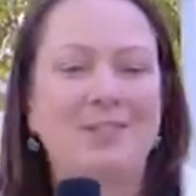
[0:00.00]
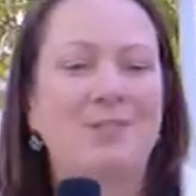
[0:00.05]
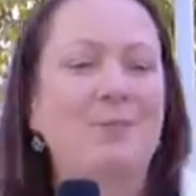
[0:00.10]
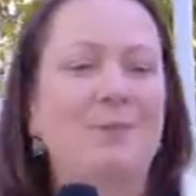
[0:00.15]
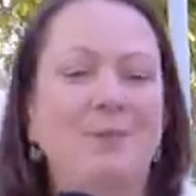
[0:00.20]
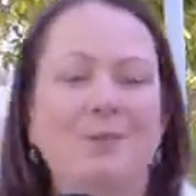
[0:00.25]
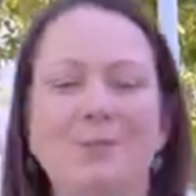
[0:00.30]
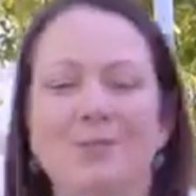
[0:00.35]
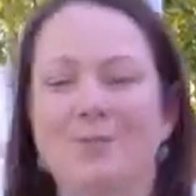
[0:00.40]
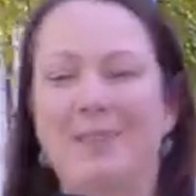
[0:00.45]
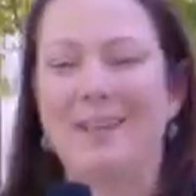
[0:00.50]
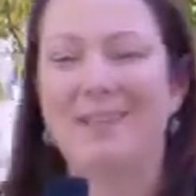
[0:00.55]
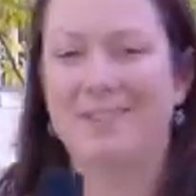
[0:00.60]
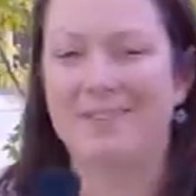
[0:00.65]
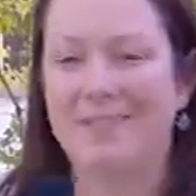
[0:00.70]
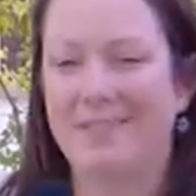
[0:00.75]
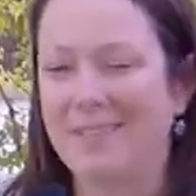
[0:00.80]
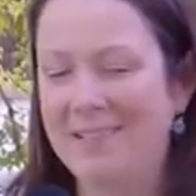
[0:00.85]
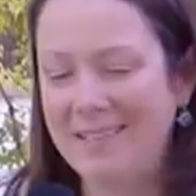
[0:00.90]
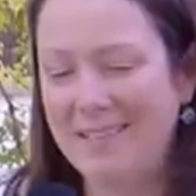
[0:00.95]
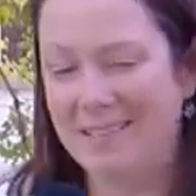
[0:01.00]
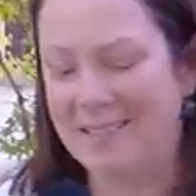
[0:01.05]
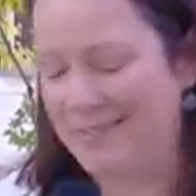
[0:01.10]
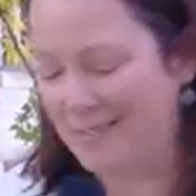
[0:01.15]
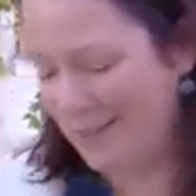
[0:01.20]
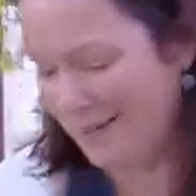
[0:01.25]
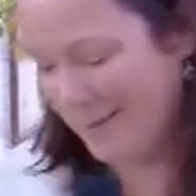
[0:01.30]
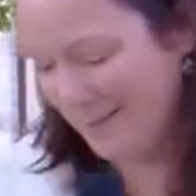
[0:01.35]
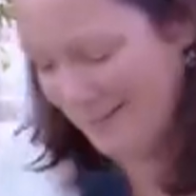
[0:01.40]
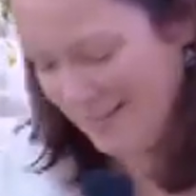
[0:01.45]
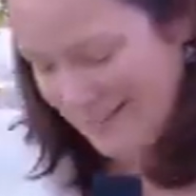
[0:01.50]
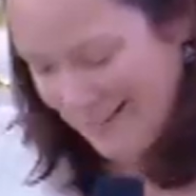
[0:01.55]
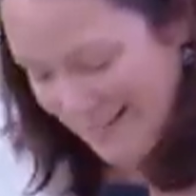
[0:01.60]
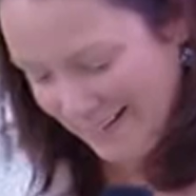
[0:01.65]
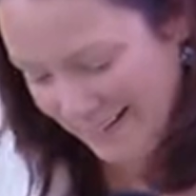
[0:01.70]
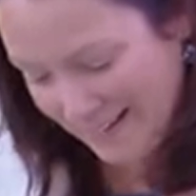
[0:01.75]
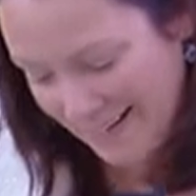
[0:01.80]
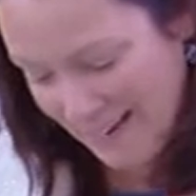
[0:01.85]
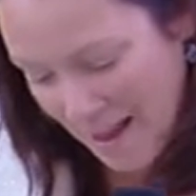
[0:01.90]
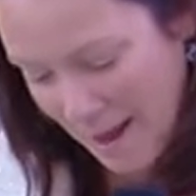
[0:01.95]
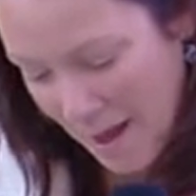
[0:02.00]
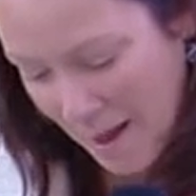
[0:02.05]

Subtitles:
cruise right through it, and it's so entertaining.